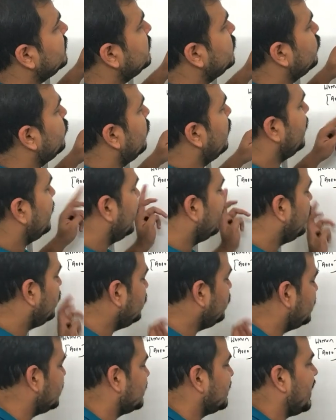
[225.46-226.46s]
this word
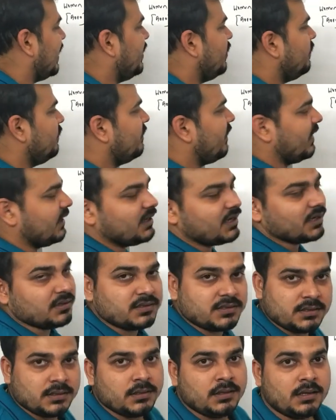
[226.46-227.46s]
into this kind of
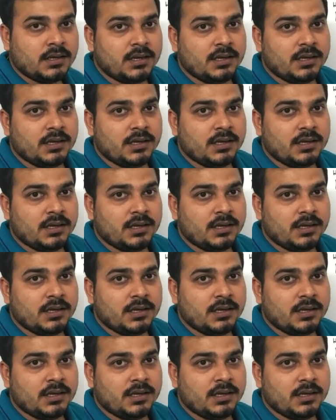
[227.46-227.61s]
vectors.